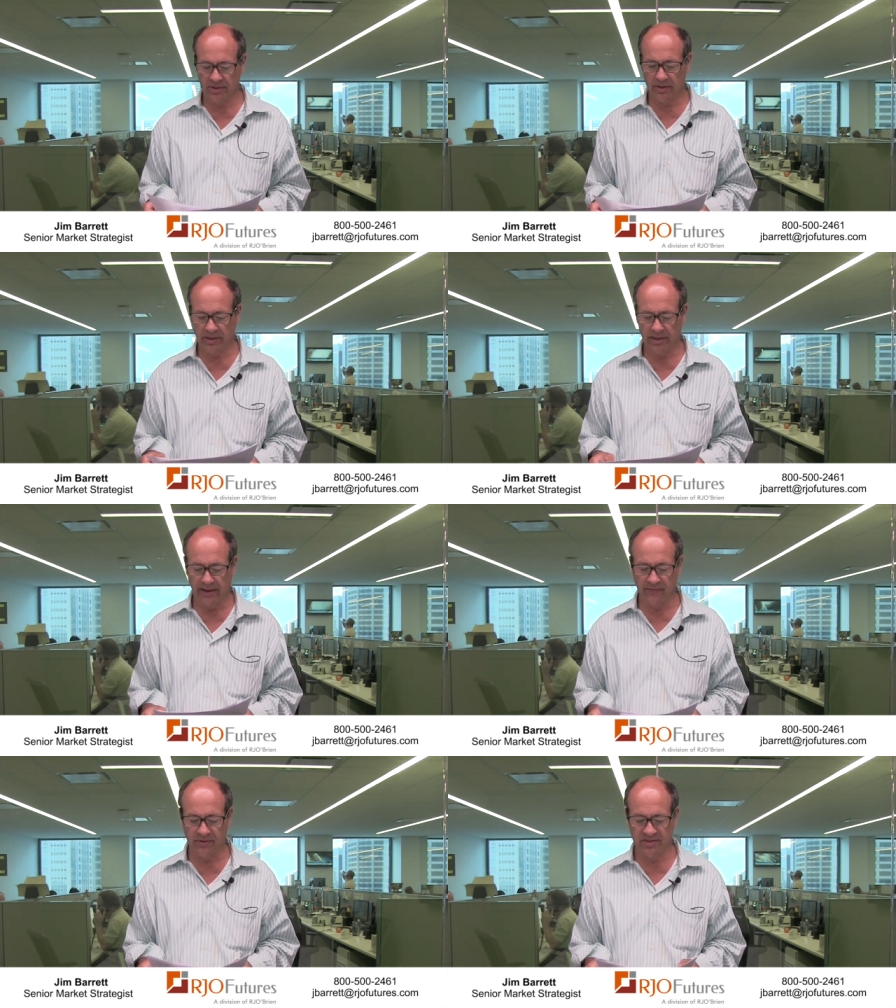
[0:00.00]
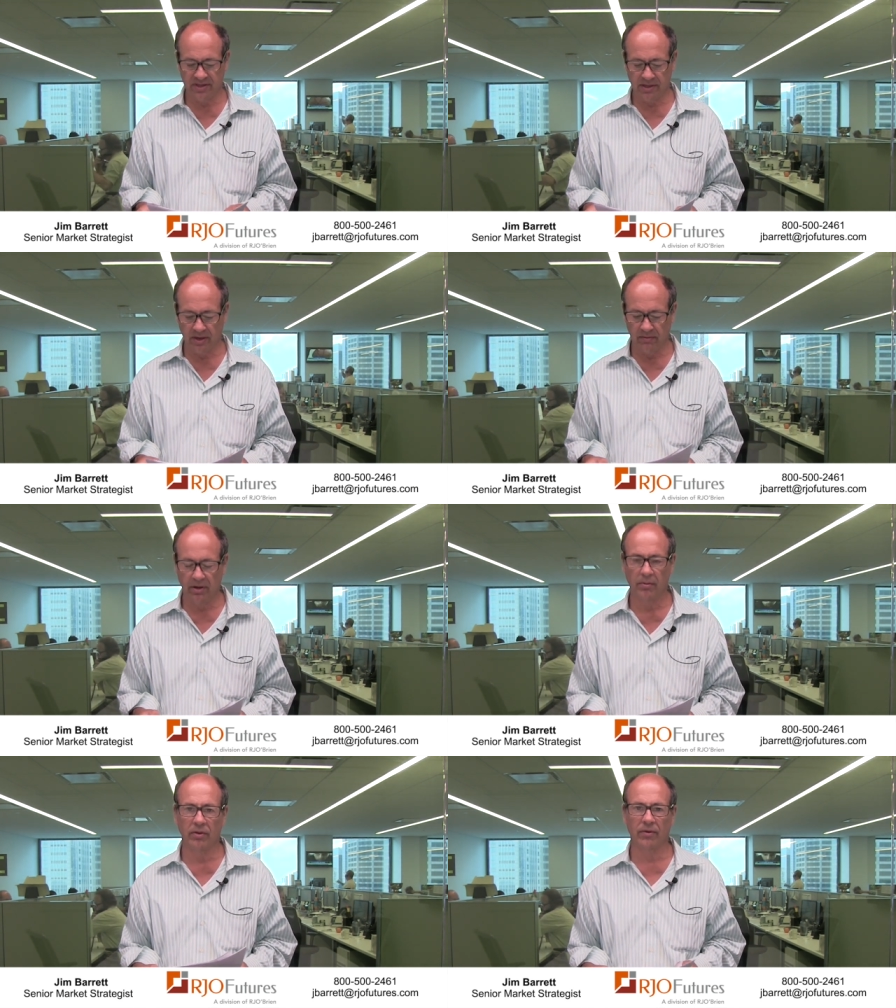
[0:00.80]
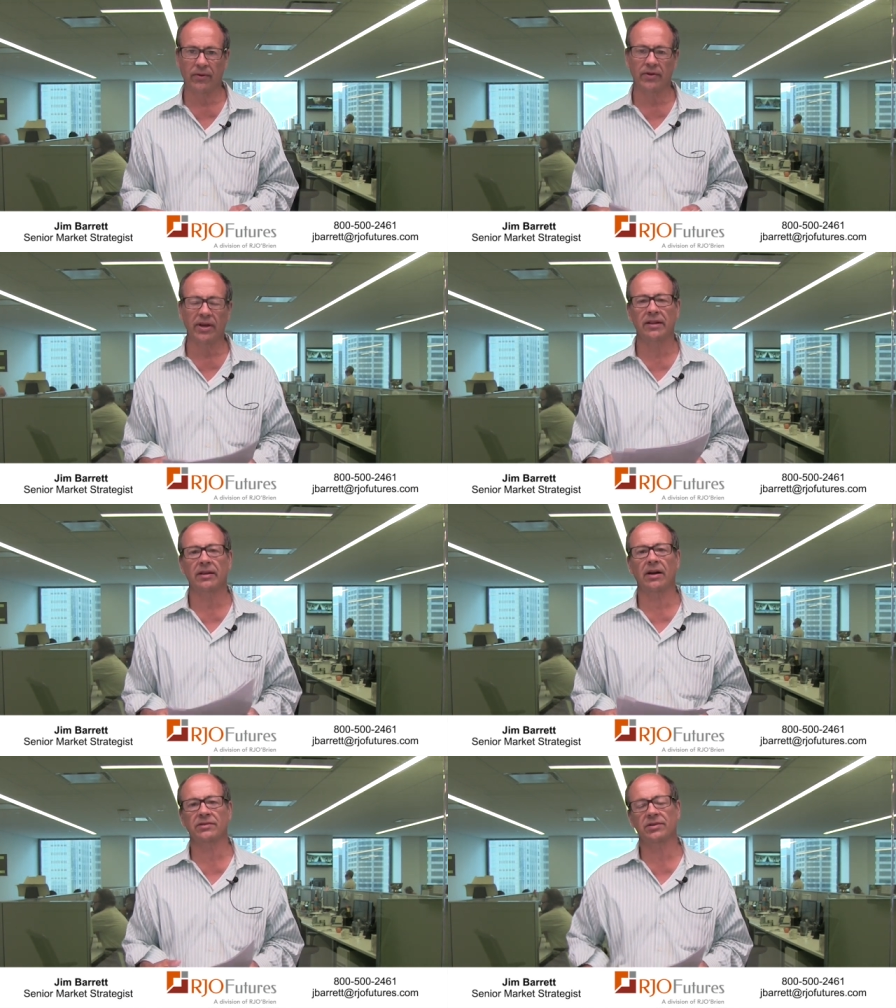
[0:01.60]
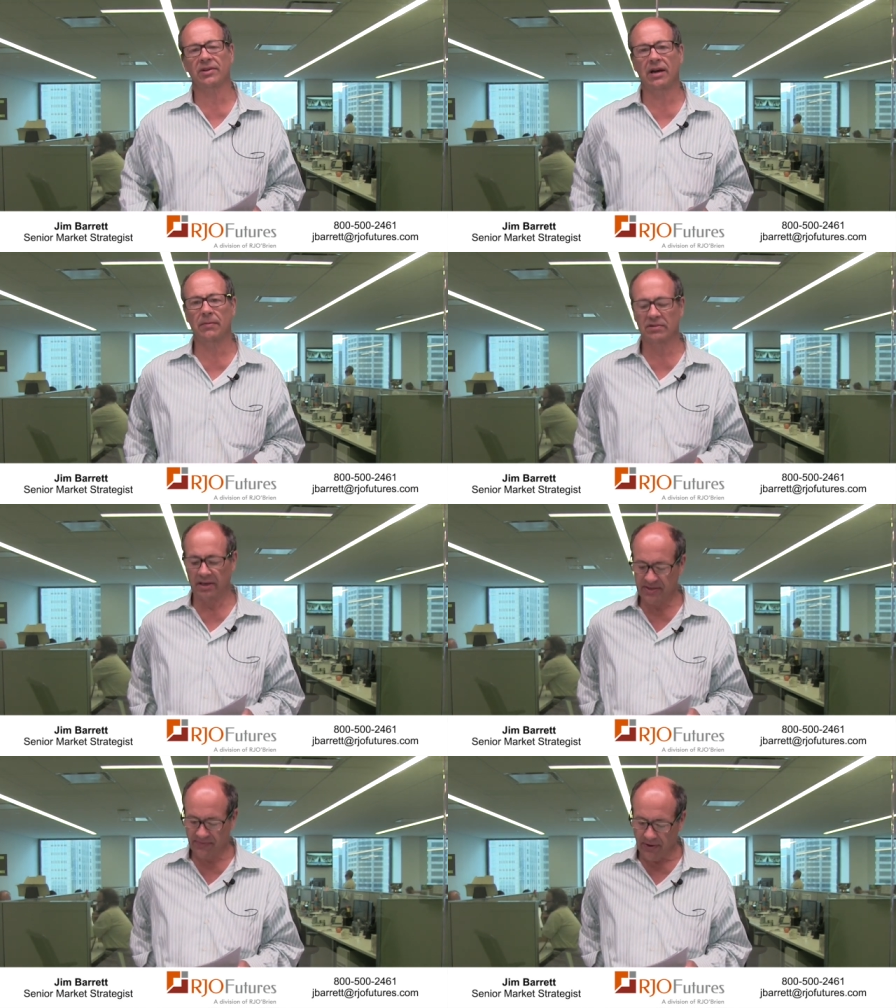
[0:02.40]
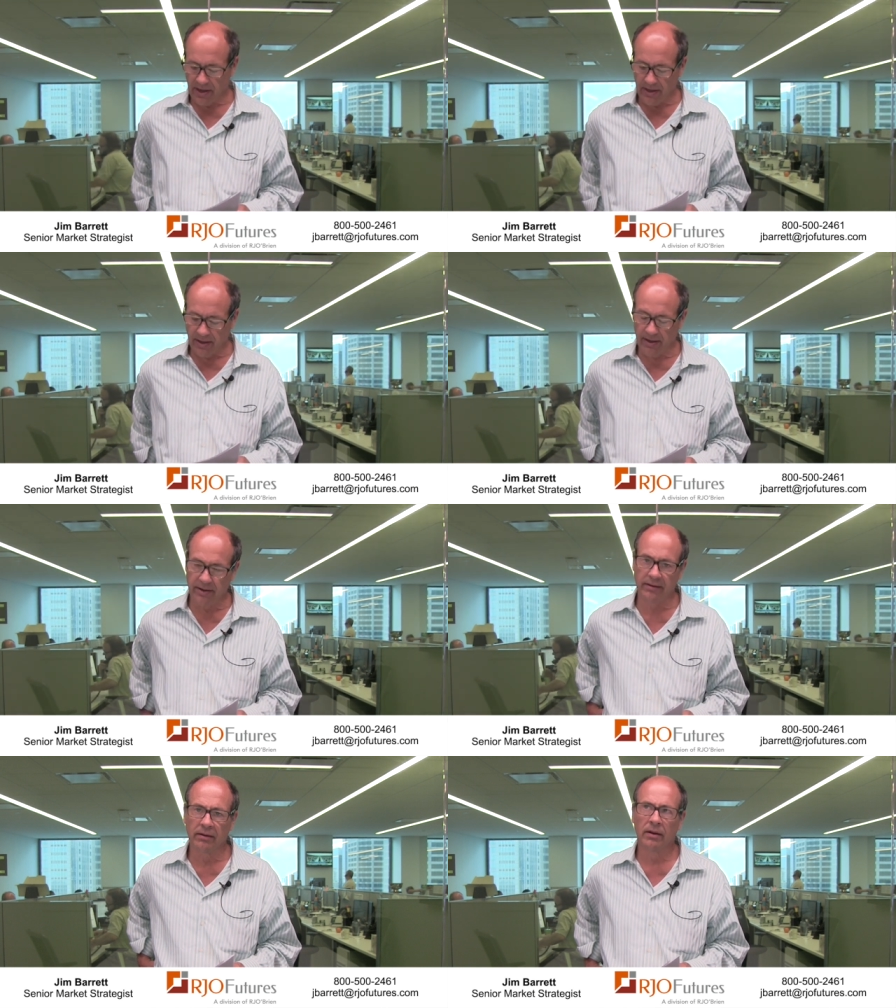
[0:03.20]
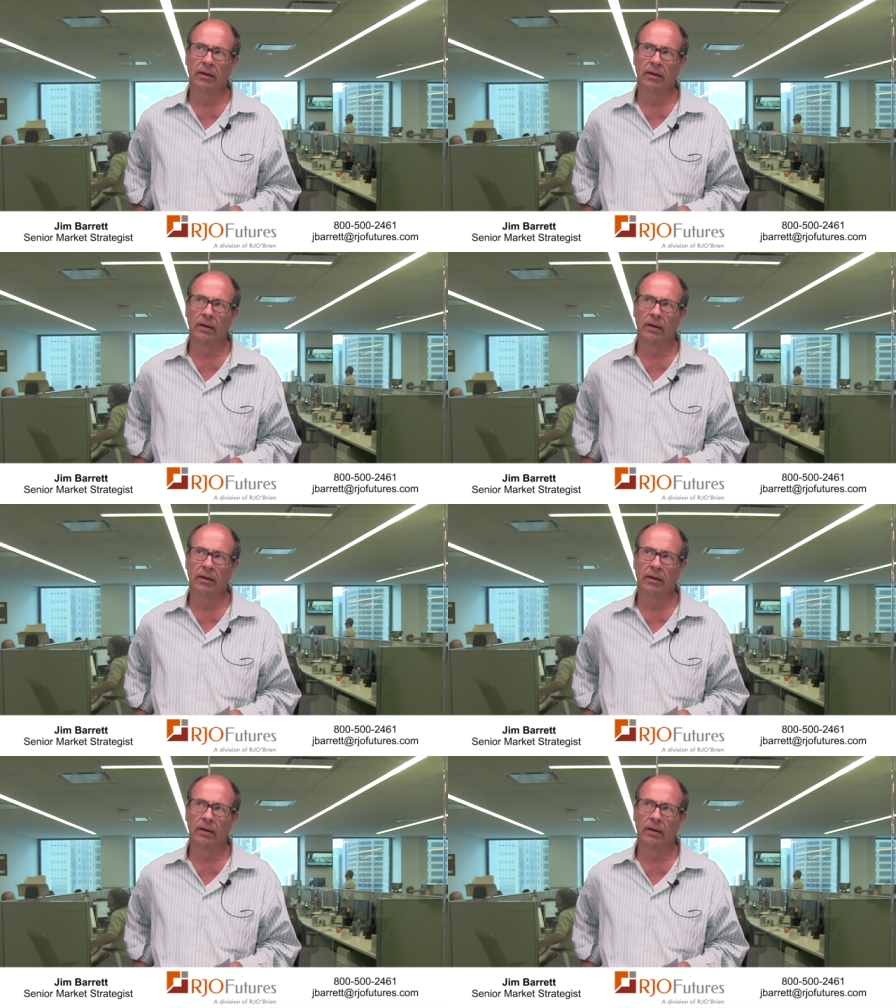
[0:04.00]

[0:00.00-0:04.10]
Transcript: Okay, after a sicko number, 38,000 jobs last Friday, and